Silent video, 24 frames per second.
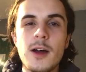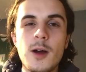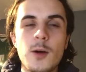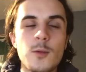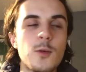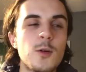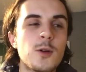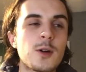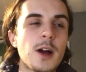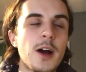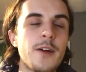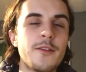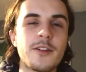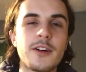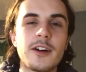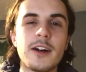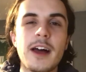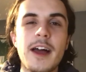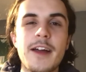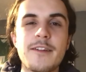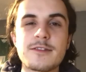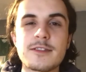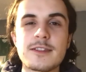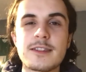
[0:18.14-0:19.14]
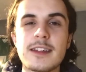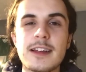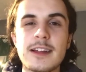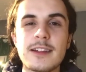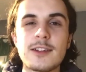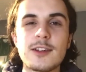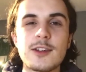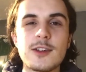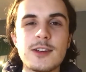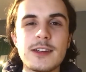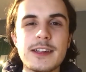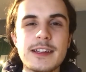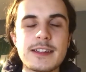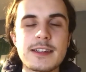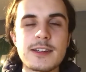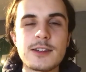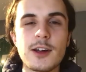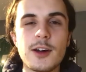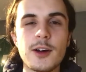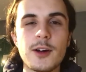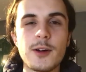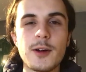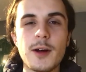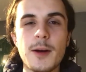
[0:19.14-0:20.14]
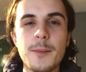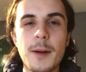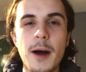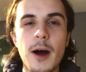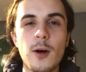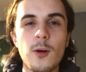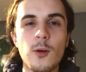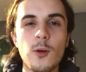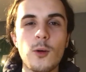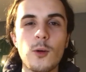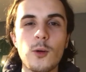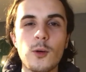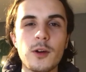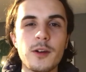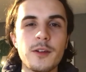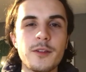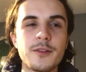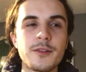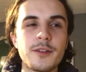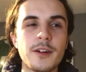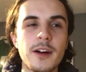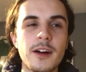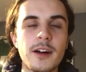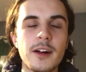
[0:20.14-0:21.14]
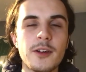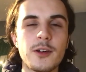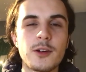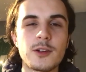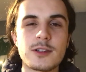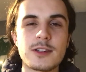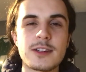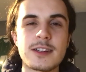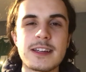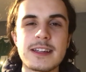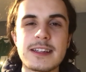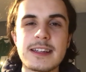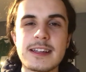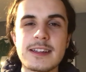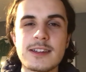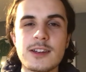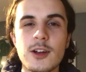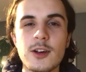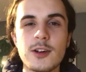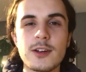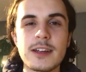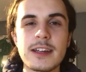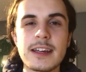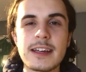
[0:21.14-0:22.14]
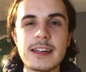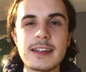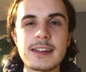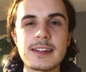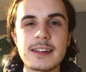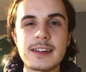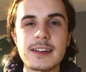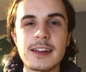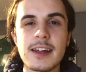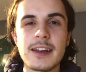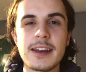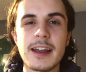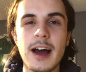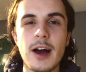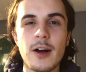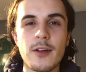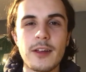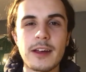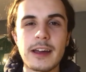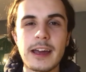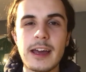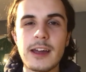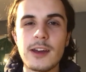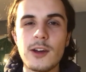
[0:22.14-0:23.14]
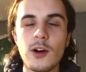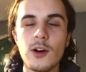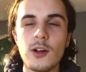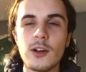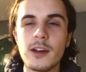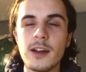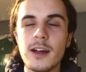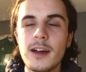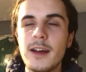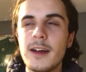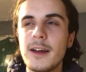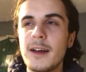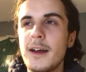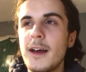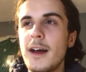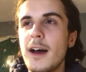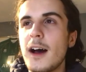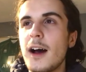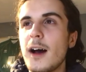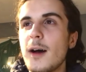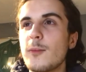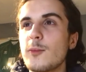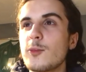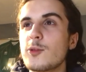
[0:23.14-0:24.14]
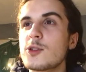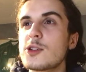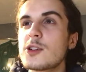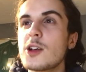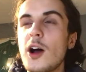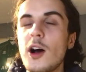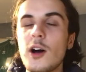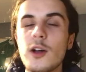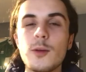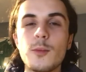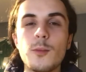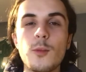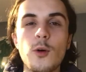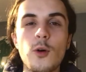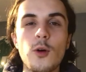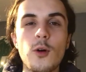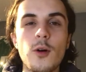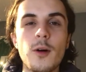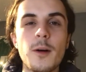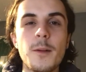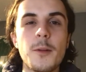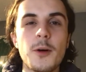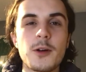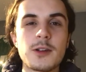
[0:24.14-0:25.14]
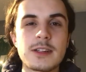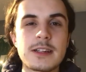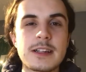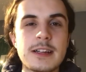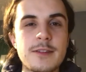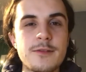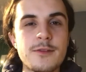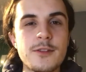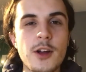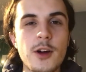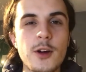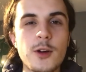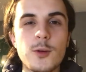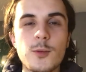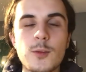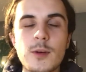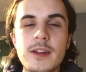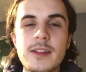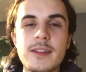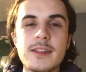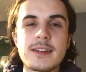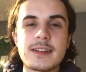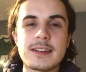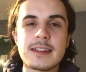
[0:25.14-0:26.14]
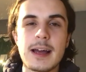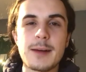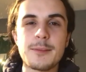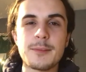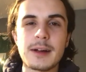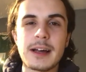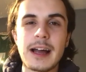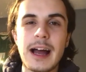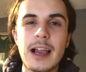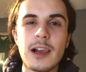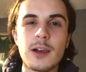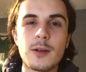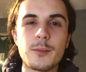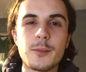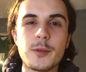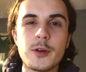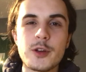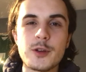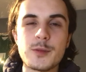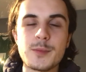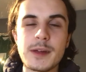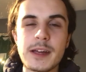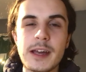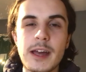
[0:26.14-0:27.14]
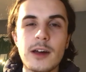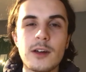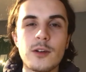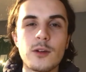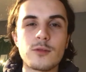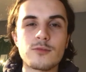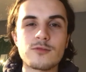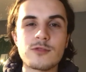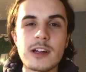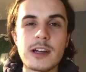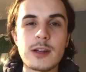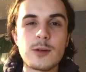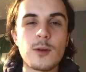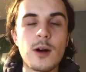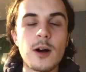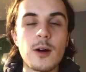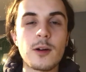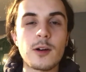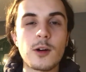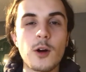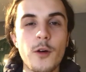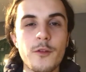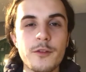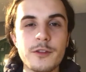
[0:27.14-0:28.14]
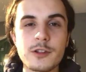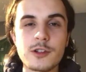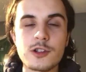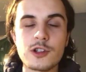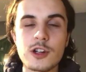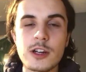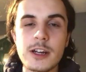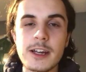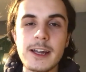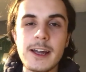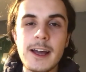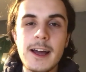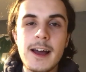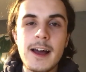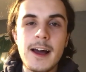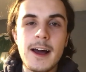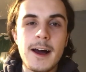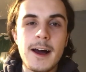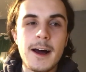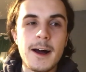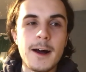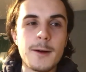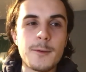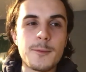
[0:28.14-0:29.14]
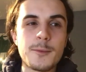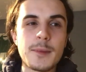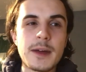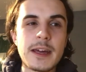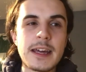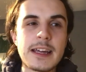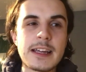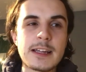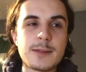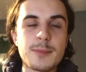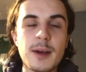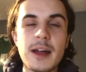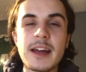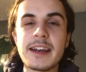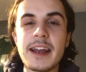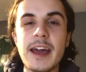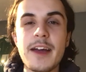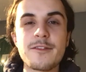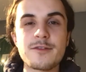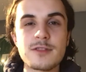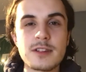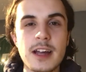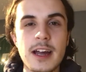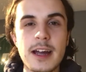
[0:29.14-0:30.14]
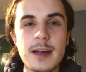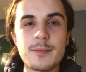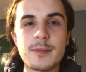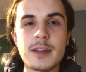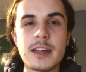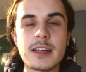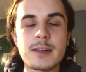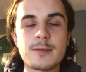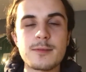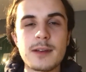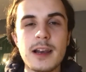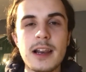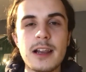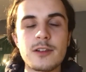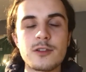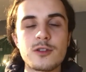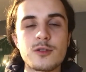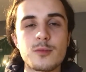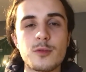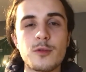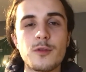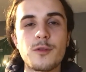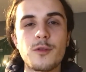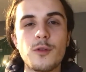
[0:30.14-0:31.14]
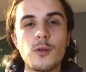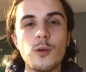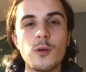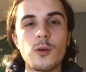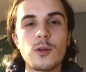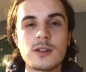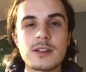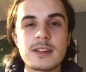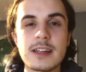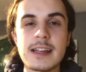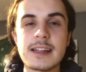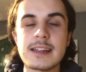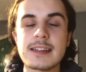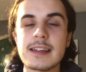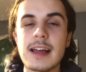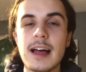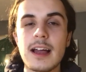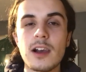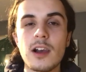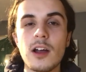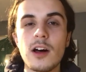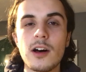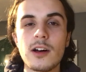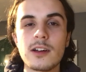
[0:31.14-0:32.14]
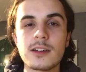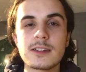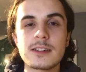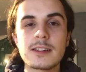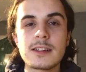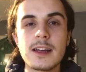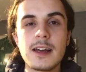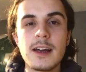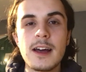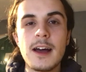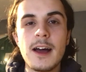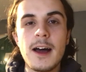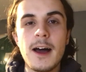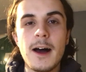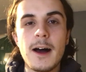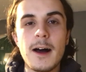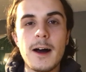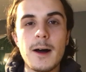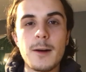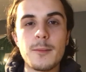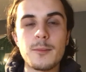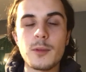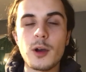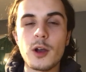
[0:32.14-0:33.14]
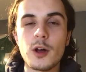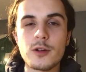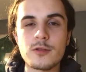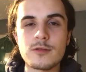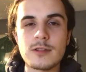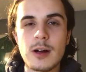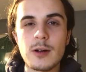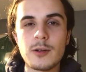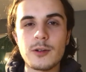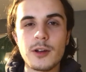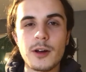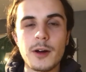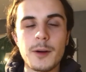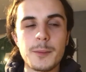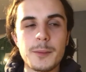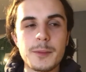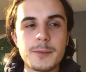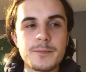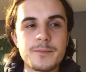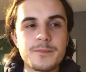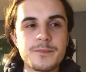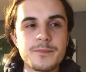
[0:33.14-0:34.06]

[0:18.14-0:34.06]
we'll cover everything that you need to know about all of Norwich City's loanees and how they're getting on. We'll start on a more positive note with Sam Mccallum, who's been getting on really well at Coventry. He's played every game that he's been eligible for since that last loan roundup.